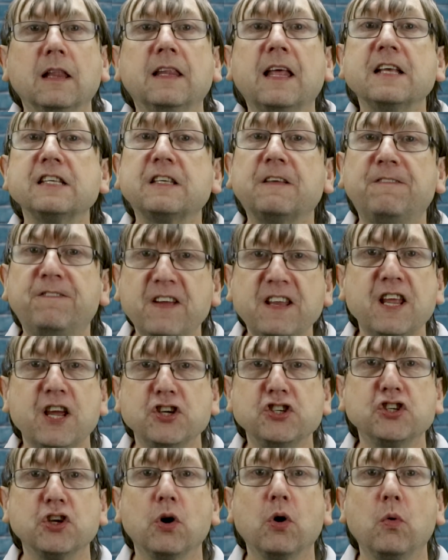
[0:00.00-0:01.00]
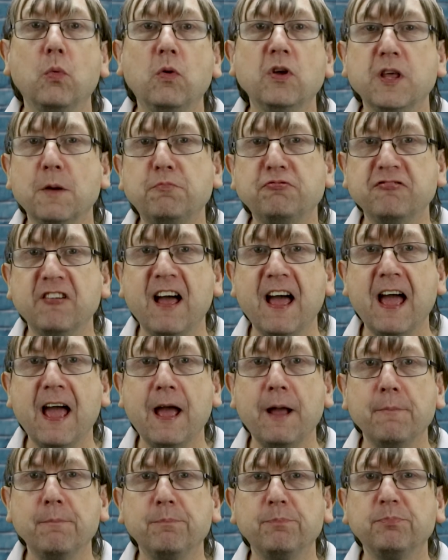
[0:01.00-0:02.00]
Let's finish with a
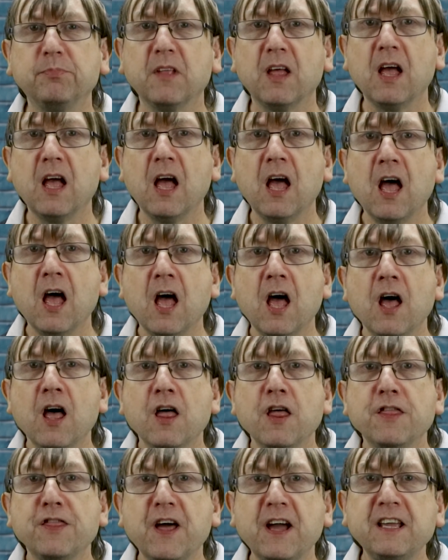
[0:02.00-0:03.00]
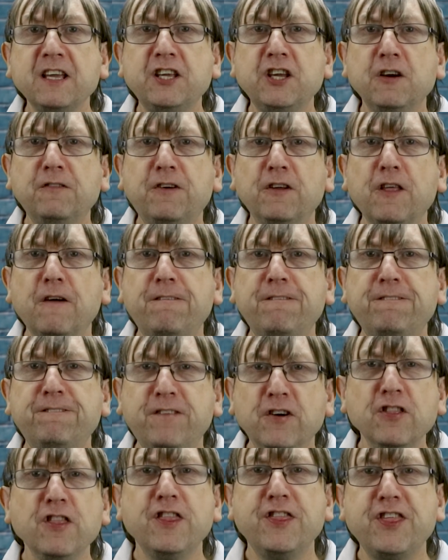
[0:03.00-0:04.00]
prayer. Thank you for the
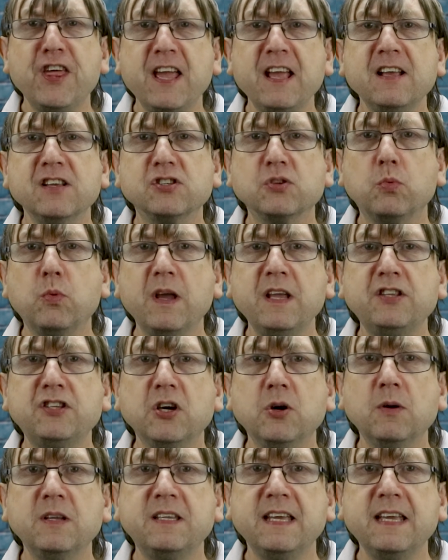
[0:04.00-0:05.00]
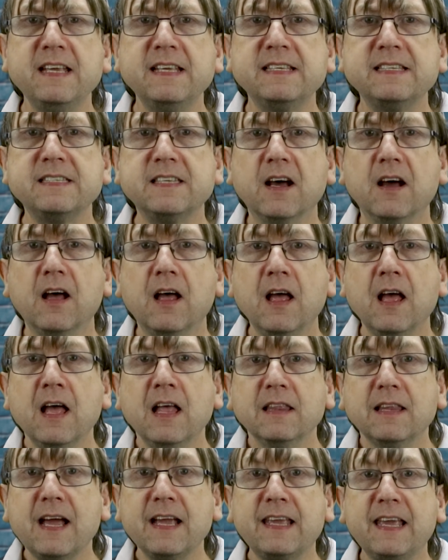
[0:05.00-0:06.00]
fun things we do at Easter,
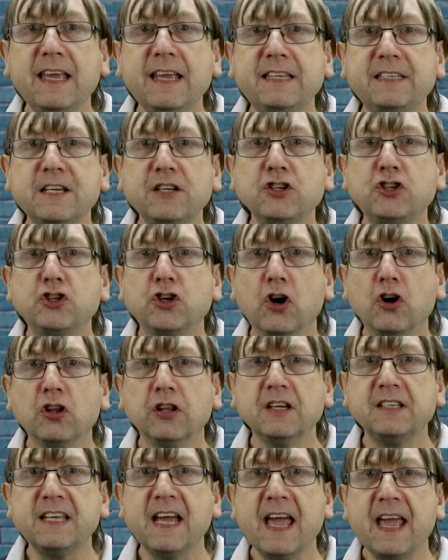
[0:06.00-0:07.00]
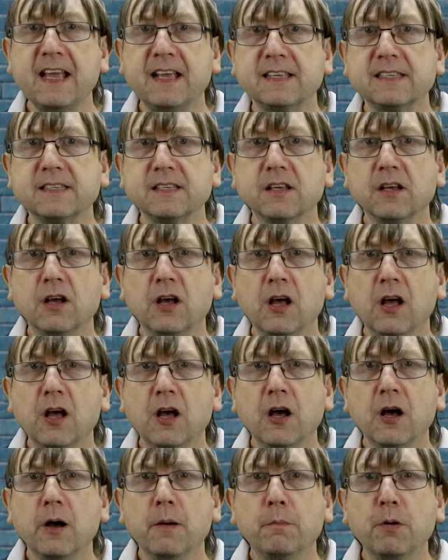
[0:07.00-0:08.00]
like eating chocolate eggs.
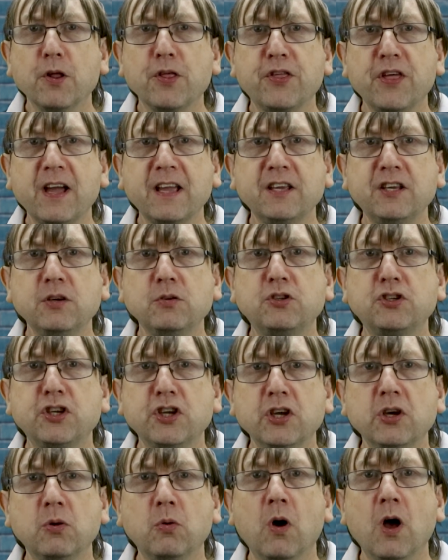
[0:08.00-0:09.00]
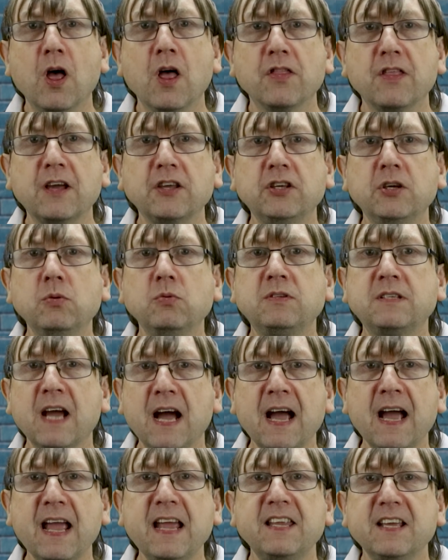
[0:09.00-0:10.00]
But thank you too that you
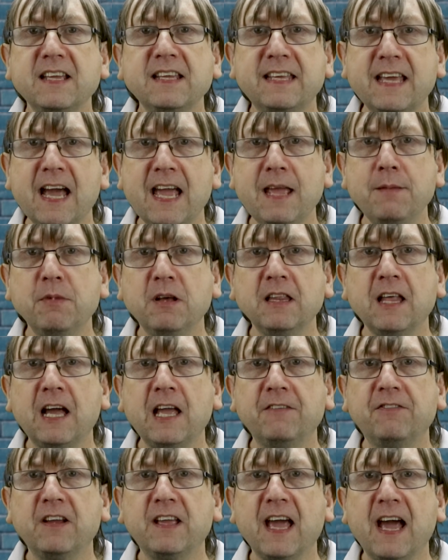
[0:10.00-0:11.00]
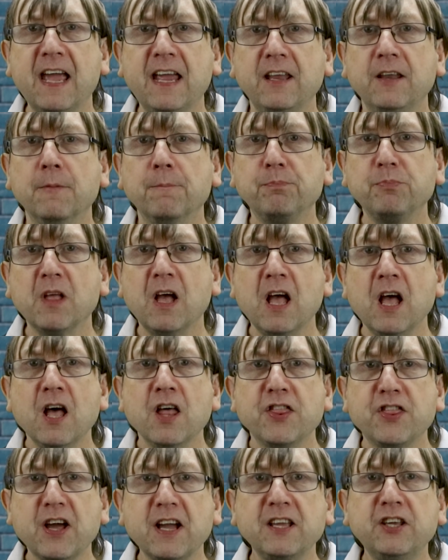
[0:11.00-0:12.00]
died and came alive again.
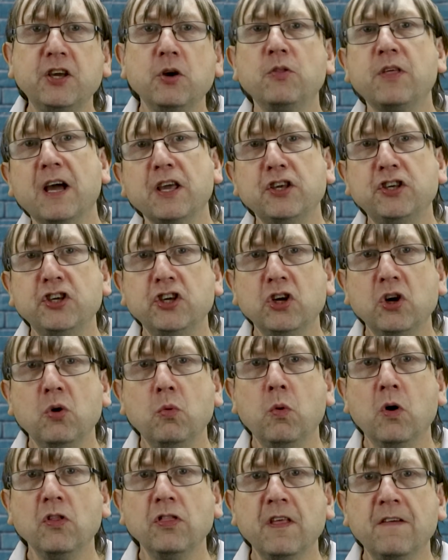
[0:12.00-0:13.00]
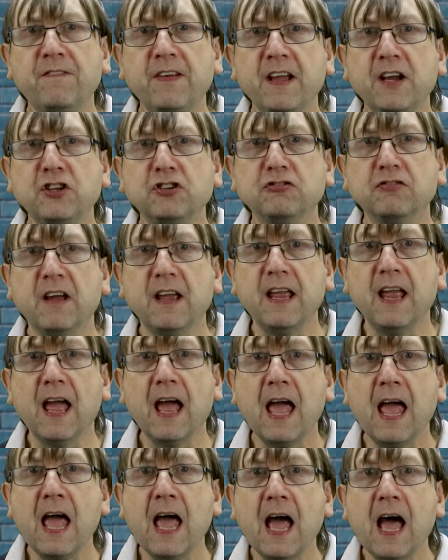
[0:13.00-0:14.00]
Thank you that you won the victory
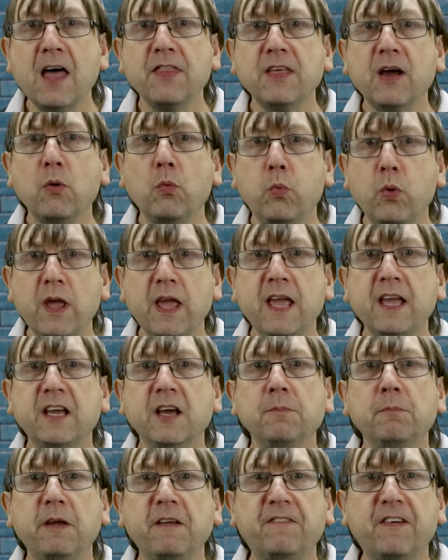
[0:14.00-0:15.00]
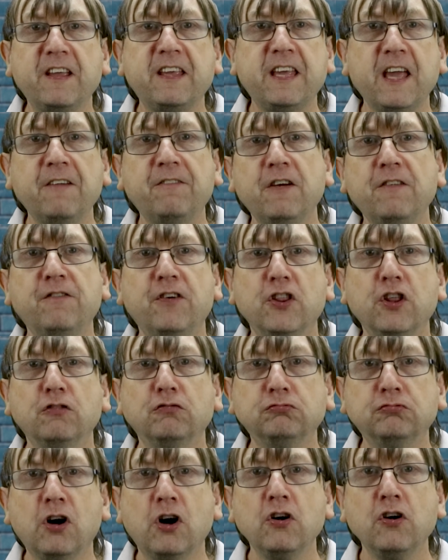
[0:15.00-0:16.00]
and that we can be forgiven for the
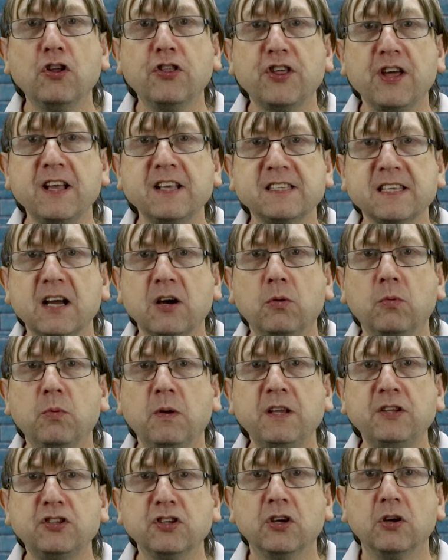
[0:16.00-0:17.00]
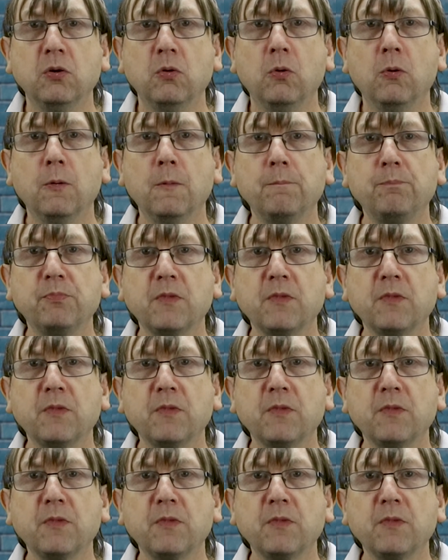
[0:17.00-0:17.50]
wrong things that we do.